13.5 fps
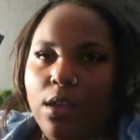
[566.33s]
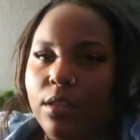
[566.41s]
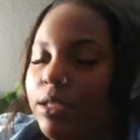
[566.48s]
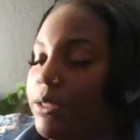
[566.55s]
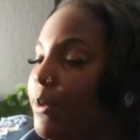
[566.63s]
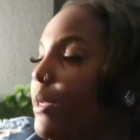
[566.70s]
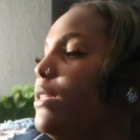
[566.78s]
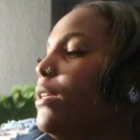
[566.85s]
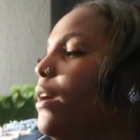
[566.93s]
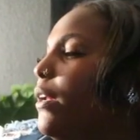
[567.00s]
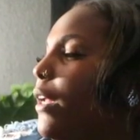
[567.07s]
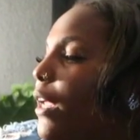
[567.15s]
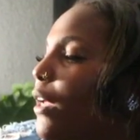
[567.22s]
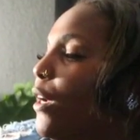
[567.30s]
this one is
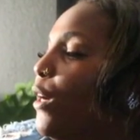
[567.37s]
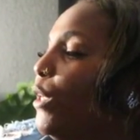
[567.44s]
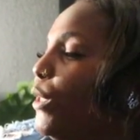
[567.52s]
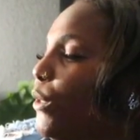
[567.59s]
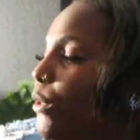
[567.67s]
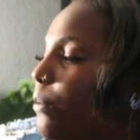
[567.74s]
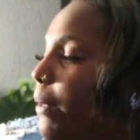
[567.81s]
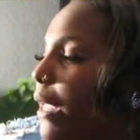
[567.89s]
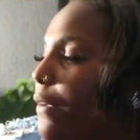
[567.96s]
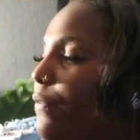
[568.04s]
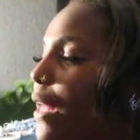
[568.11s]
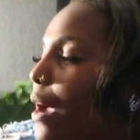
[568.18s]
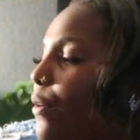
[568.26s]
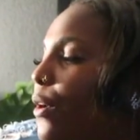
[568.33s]
going to include pea
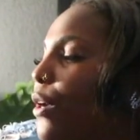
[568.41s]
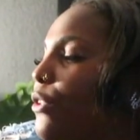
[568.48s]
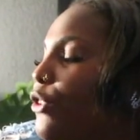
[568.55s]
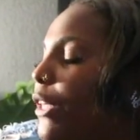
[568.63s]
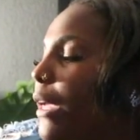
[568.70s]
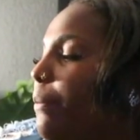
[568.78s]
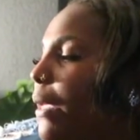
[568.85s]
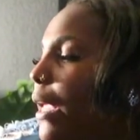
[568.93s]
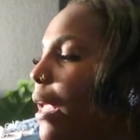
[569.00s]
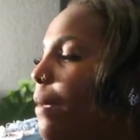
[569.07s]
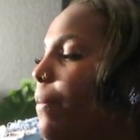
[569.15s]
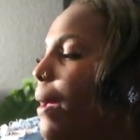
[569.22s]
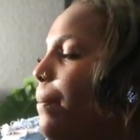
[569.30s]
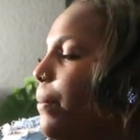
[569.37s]
flour,
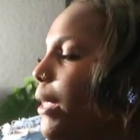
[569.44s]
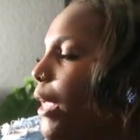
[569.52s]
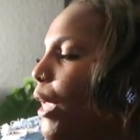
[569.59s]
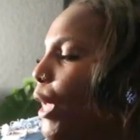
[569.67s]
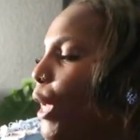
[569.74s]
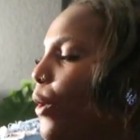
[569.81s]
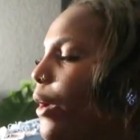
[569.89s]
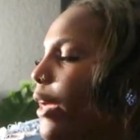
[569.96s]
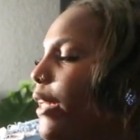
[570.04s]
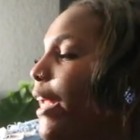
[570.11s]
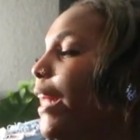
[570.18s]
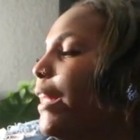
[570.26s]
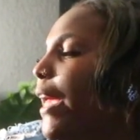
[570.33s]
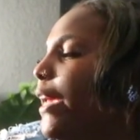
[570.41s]
chickpea, pumpkin,
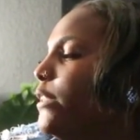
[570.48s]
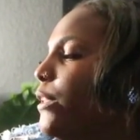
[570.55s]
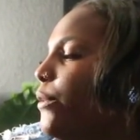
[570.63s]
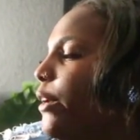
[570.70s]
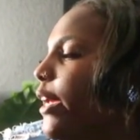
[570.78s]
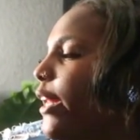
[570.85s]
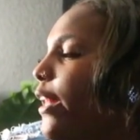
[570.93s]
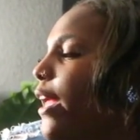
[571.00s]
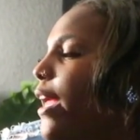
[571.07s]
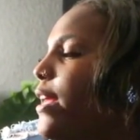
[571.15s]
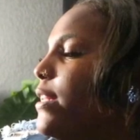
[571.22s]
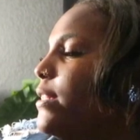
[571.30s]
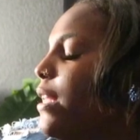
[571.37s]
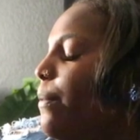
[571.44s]
coconut glycerin,
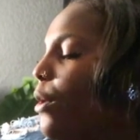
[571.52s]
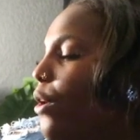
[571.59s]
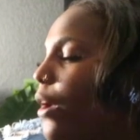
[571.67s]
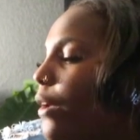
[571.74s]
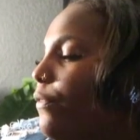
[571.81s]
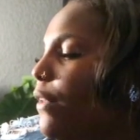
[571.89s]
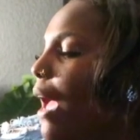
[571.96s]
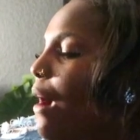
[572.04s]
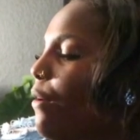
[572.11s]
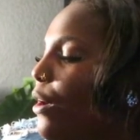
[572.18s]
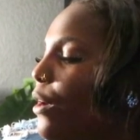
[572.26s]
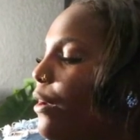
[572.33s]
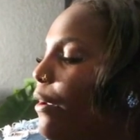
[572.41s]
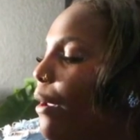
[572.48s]
tapioca
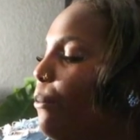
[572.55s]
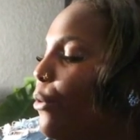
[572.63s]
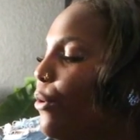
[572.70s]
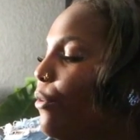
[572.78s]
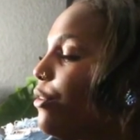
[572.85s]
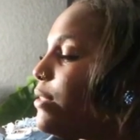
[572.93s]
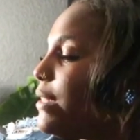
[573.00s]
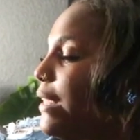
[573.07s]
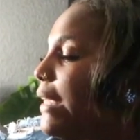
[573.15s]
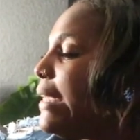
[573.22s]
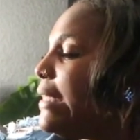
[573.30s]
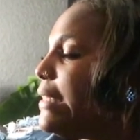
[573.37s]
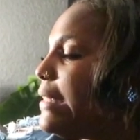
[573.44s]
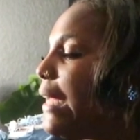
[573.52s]
flour, brewer's
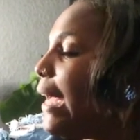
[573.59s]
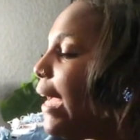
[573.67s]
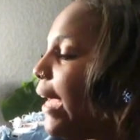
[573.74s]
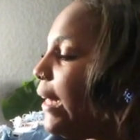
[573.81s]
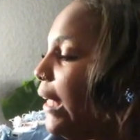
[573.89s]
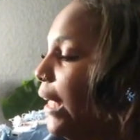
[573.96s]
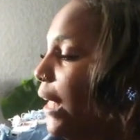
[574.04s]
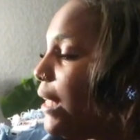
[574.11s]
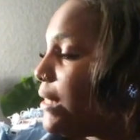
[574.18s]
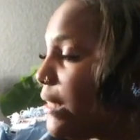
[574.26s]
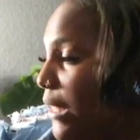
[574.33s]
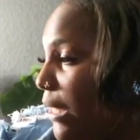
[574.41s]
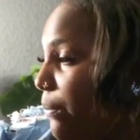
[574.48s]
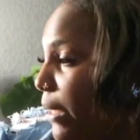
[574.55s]
yeast, honey,
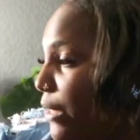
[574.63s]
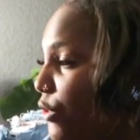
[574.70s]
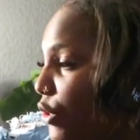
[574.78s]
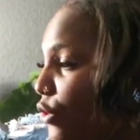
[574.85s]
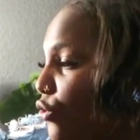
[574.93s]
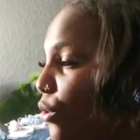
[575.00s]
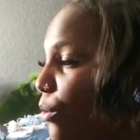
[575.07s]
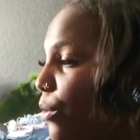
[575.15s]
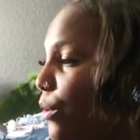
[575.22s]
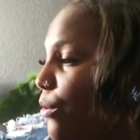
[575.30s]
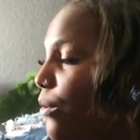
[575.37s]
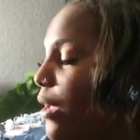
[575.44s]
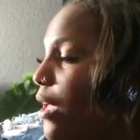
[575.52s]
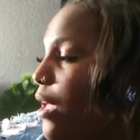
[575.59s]
cinnamon, ginger root,